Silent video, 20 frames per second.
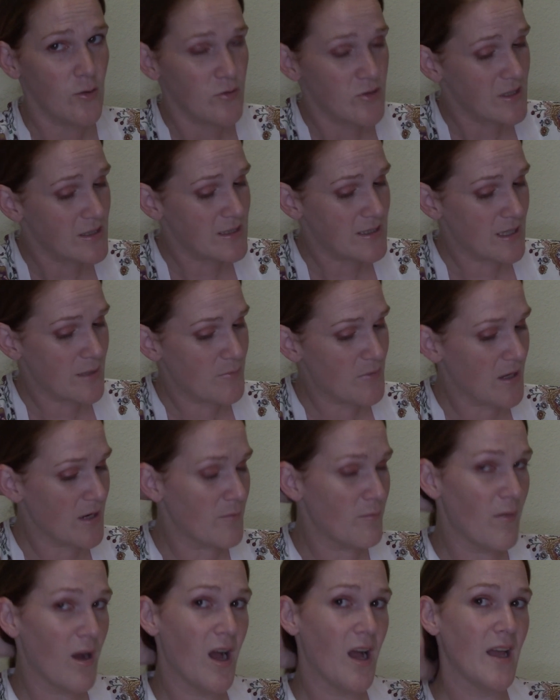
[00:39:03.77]
just keep that
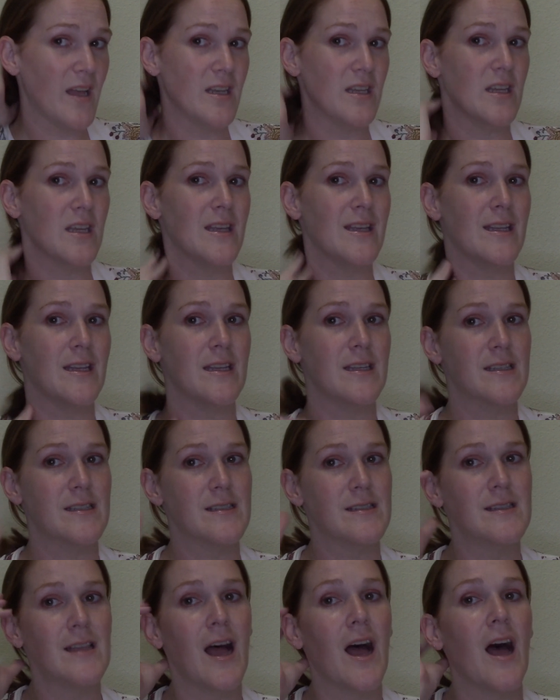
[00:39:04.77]
in mind. It is
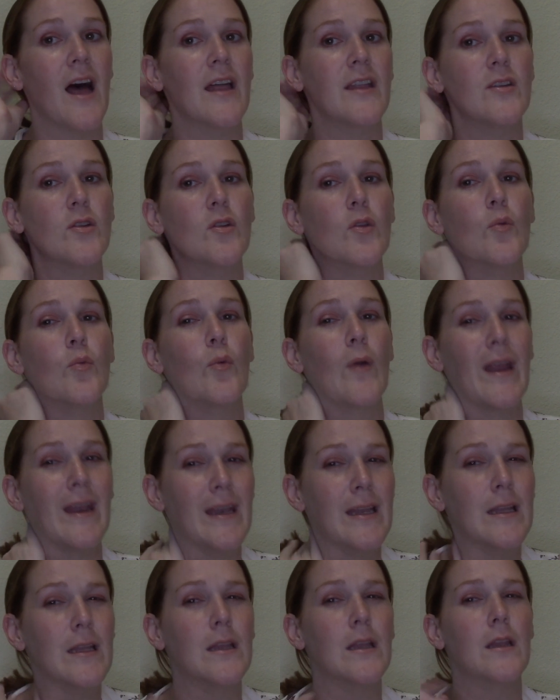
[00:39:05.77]
not
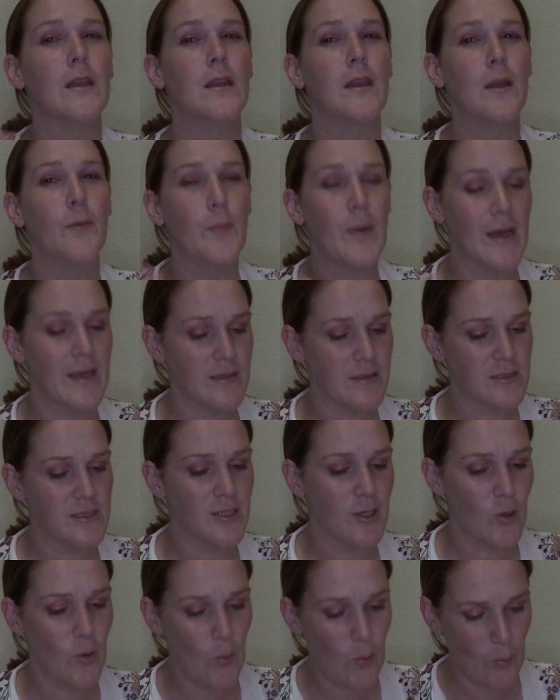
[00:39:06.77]
rated the best
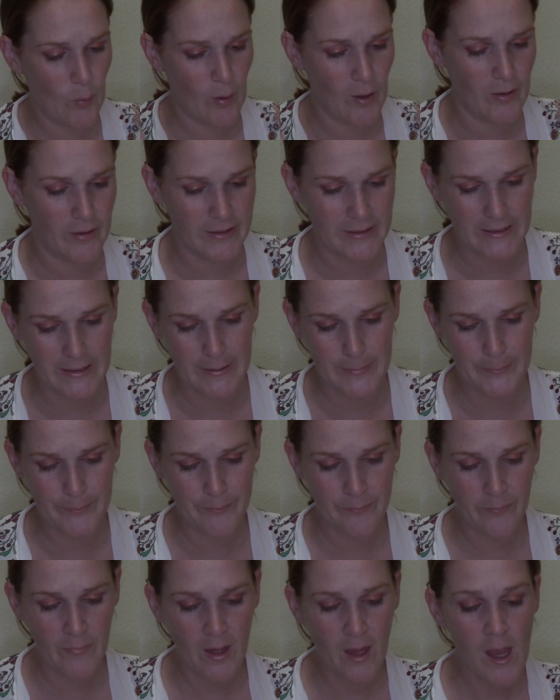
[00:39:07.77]
quality.
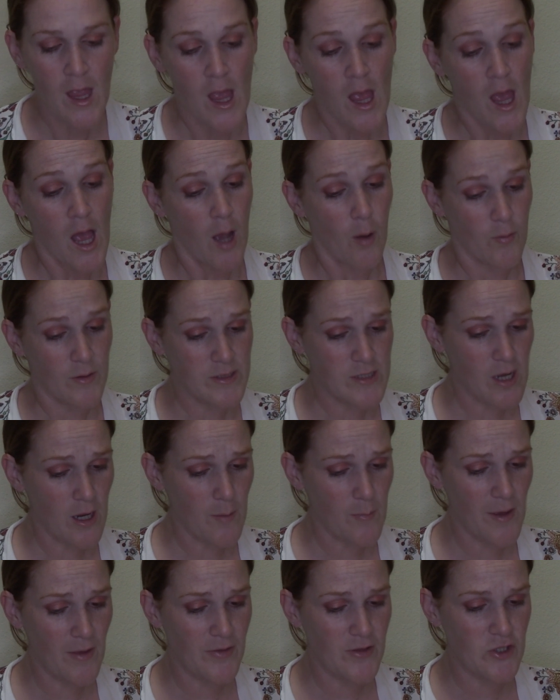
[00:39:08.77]
I want to talk
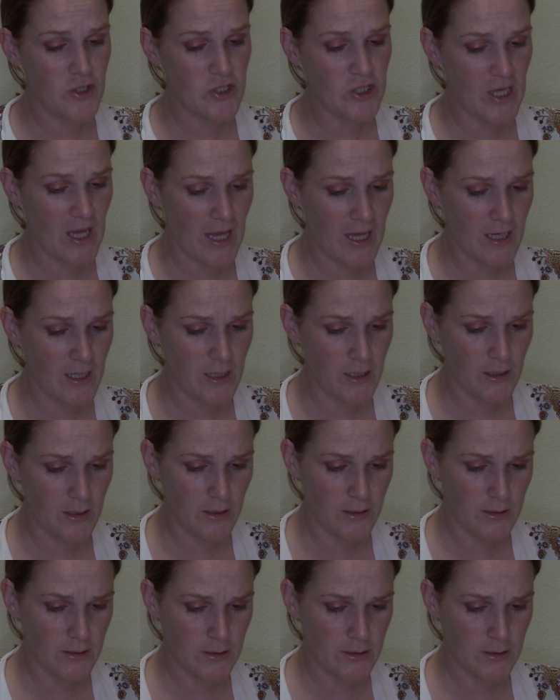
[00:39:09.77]
about the Chen,